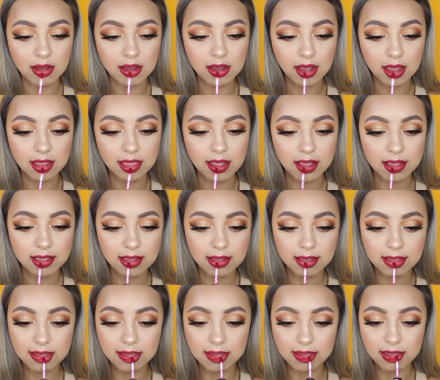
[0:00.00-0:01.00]
And these
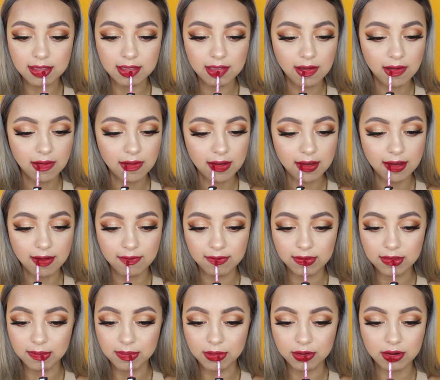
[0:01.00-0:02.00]
are so
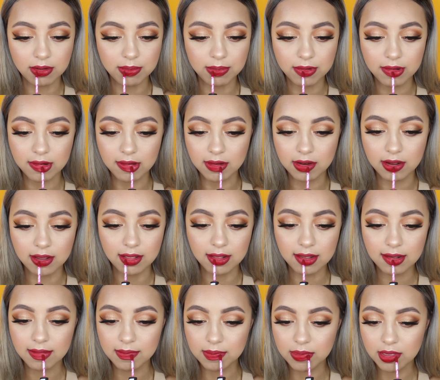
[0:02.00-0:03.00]
comfortable to put on your
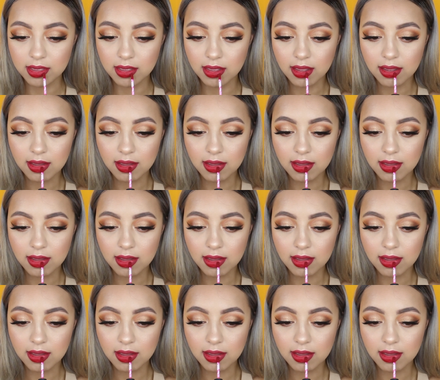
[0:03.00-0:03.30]
lips.